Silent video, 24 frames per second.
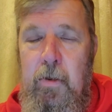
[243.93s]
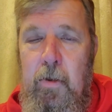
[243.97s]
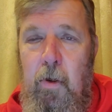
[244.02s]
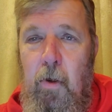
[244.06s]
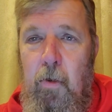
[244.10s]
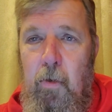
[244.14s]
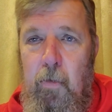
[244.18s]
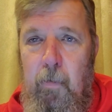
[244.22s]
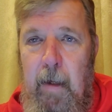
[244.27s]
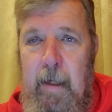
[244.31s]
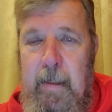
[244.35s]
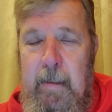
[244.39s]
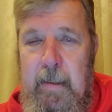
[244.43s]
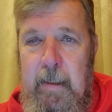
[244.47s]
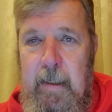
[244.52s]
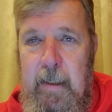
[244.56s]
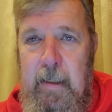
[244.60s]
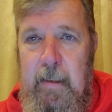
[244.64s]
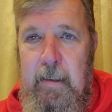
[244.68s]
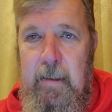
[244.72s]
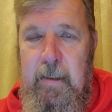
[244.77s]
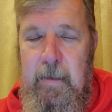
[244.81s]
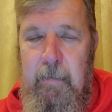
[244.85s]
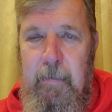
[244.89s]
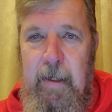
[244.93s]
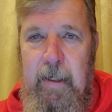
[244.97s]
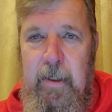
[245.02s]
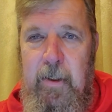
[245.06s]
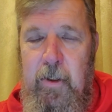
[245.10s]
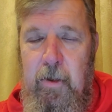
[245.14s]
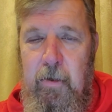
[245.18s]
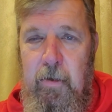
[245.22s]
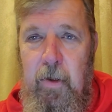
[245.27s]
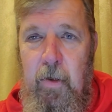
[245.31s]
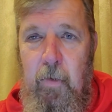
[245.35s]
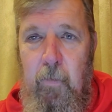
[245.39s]
told residents to make
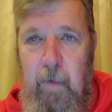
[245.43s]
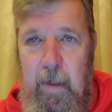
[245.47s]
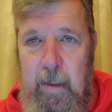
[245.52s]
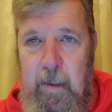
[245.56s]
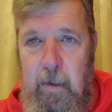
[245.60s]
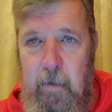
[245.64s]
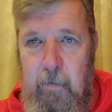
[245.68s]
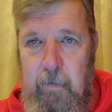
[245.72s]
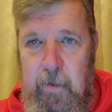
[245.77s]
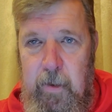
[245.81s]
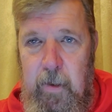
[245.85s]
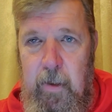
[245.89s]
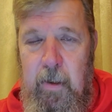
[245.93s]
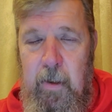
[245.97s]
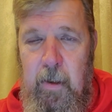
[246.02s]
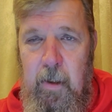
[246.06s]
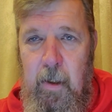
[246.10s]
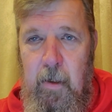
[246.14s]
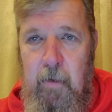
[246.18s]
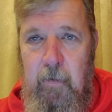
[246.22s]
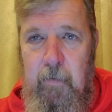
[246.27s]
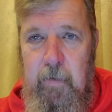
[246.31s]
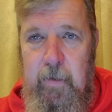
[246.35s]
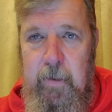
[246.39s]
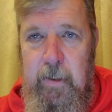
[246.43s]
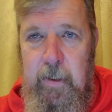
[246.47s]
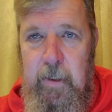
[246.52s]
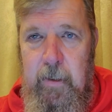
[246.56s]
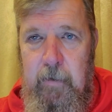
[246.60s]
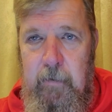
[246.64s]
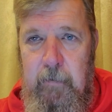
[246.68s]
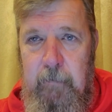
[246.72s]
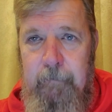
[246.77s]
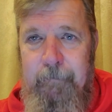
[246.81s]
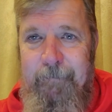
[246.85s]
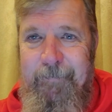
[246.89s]
sure their windows are closed.
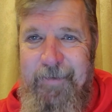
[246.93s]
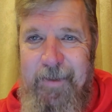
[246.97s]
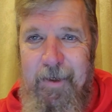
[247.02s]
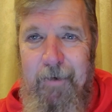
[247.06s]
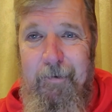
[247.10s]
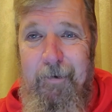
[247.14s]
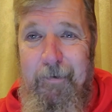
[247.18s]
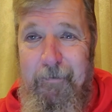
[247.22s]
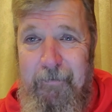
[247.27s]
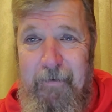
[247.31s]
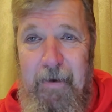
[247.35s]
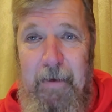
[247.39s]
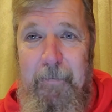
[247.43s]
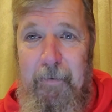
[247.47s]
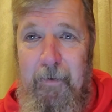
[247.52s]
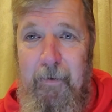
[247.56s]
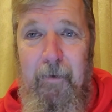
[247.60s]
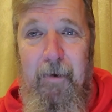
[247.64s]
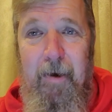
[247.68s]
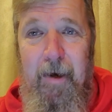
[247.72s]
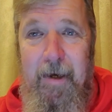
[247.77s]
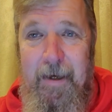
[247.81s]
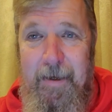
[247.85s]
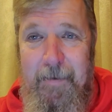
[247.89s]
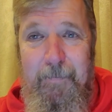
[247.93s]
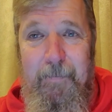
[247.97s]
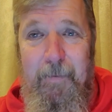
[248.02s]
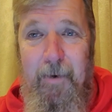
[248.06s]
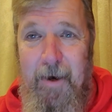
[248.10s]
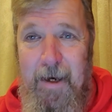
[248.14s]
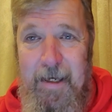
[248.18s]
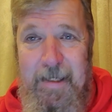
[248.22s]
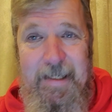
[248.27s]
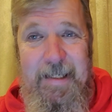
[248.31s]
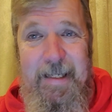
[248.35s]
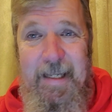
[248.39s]
Though in February in
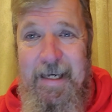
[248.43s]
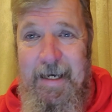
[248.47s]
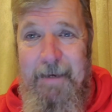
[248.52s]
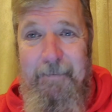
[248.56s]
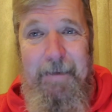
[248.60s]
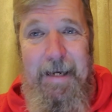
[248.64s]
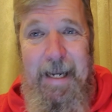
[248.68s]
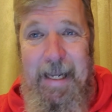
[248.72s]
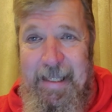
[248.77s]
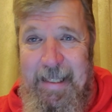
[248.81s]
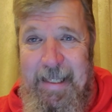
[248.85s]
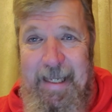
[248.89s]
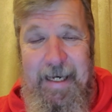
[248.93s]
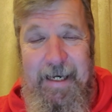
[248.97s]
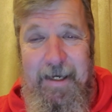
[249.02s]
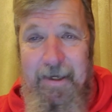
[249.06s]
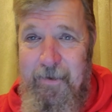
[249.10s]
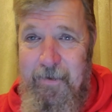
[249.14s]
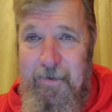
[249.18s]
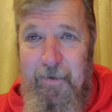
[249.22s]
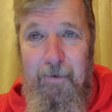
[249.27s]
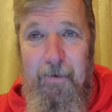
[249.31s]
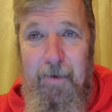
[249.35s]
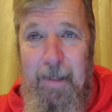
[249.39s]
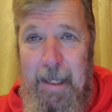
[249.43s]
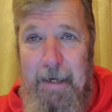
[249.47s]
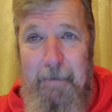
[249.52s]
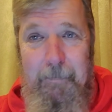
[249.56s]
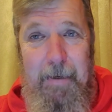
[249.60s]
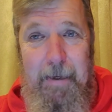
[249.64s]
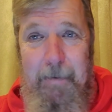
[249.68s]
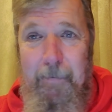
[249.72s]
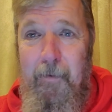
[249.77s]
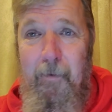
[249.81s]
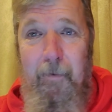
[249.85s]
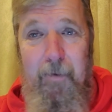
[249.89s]
Boston, I'm not thinking there's a whole lot of
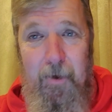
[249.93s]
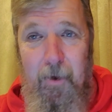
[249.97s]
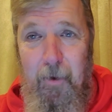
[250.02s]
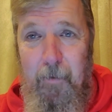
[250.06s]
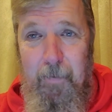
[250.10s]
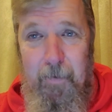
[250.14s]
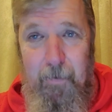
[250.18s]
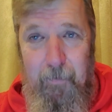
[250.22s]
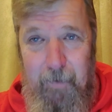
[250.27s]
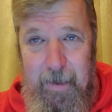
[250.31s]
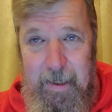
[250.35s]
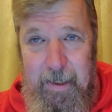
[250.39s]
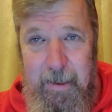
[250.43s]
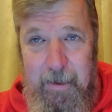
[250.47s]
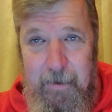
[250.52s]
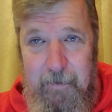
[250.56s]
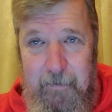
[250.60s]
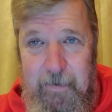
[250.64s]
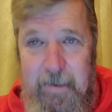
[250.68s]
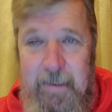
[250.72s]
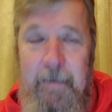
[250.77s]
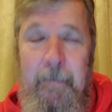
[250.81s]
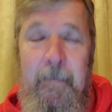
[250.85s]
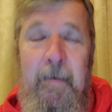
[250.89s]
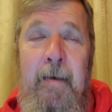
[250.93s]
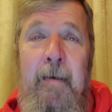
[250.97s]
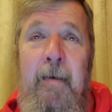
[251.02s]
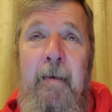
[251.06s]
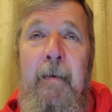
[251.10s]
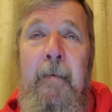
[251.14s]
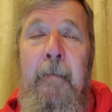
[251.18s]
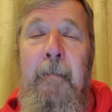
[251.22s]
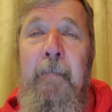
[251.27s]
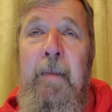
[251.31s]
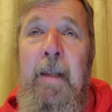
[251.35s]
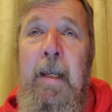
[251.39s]
people with open windows.
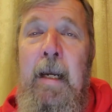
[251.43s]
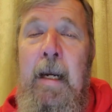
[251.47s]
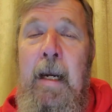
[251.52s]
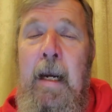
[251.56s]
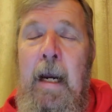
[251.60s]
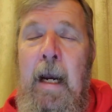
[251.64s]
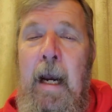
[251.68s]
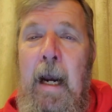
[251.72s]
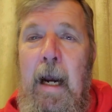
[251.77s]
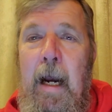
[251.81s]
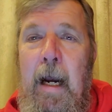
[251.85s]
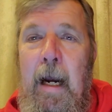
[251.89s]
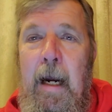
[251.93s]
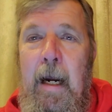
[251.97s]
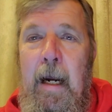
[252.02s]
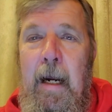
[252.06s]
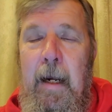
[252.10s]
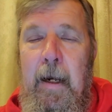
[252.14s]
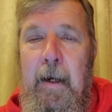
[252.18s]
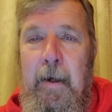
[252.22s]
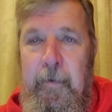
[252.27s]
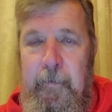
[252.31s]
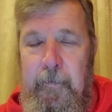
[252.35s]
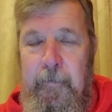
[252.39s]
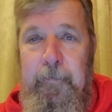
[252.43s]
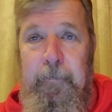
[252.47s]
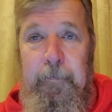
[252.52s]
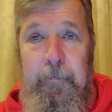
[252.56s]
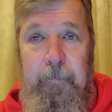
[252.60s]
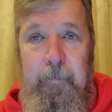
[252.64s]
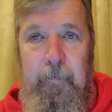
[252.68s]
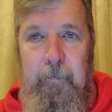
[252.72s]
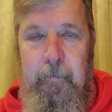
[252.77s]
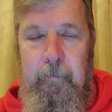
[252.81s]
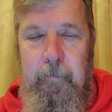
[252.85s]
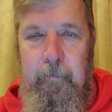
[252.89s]

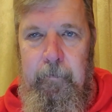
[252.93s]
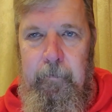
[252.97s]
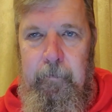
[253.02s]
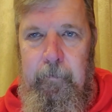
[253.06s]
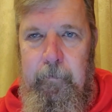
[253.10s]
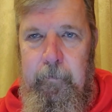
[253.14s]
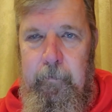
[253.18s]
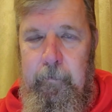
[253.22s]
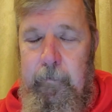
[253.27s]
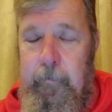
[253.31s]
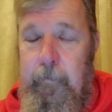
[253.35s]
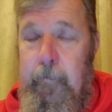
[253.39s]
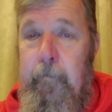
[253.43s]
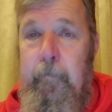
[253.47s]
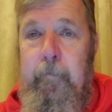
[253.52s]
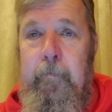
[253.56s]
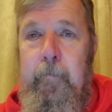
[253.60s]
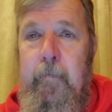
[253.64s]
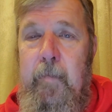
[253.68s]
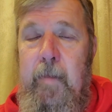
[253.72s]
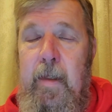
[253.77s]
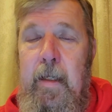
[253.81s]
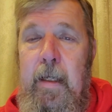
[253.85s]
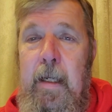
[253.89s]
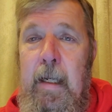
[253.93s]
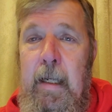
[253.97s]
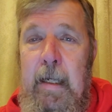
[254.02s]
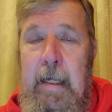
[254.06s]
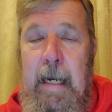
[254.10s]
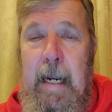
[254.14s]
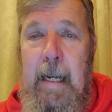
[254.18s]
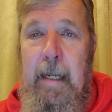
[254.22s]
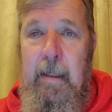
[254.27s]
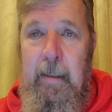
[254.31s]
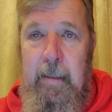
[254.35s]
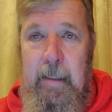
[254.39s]

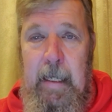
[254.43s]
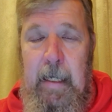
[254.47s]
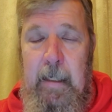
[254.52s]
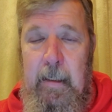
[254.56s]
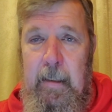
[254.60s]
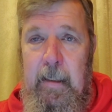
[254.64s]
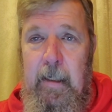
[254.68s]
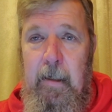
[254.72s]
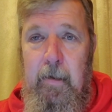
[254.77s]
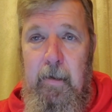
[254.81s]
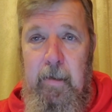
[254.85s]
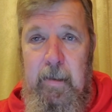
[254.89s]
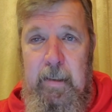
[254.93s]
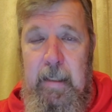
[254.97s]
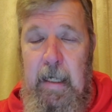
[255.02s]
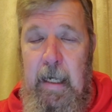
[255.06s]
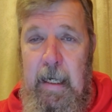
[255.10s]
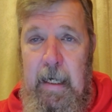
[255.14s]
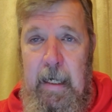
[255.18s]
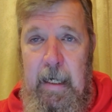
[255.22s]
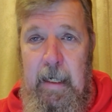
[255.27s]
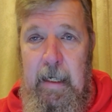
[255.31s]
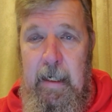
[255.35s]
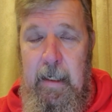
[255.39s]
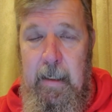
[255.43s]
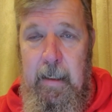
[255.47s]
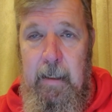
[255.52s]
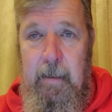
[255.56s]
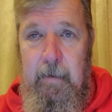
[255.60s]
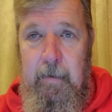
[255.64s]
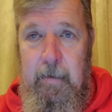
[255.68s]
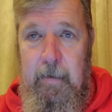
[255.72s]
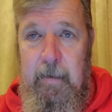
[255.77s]
That there's a